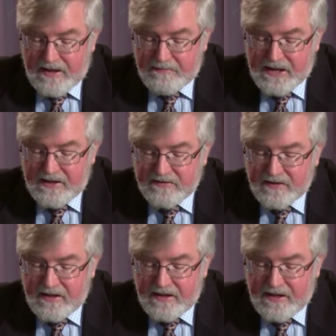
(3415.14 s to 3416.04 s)
It
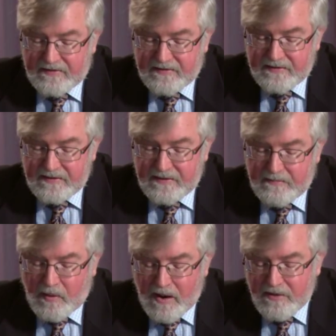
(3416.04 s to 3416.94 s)
means it's
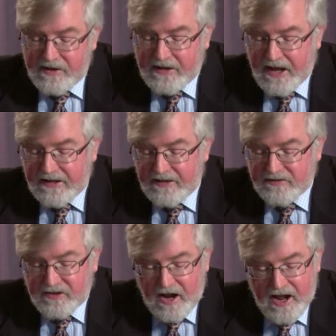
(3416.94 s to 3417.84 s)
the proper intent
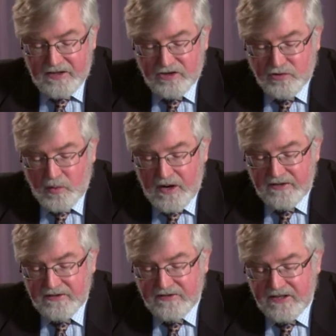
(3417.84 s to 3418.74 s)
is God's
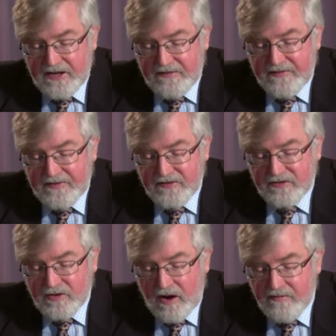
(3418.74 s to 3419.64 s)
choice is to give a
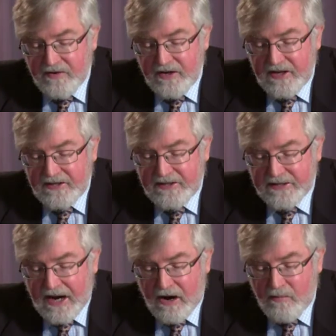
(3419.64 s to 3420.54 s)
sovereign
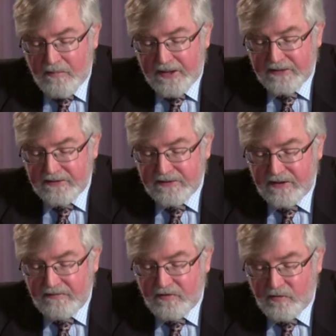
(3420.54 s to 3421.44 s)
endowment
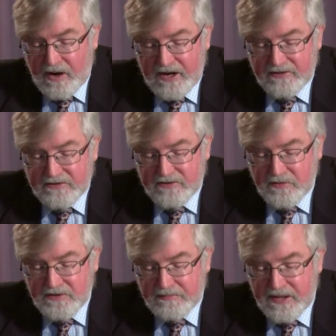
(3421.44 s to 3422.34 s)
of grace
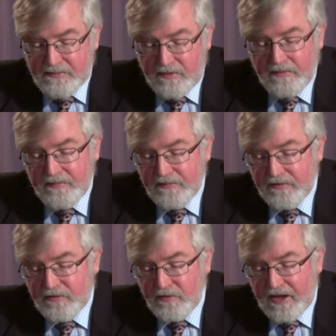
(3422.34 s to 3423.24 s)
to his people
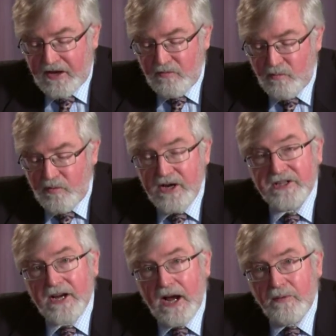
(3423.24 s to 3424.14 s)
so they can
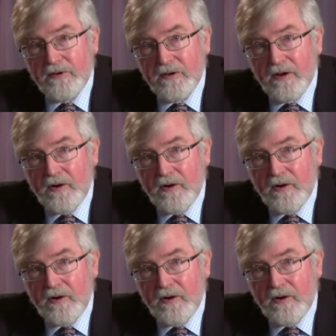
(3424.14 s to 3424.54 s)
reach out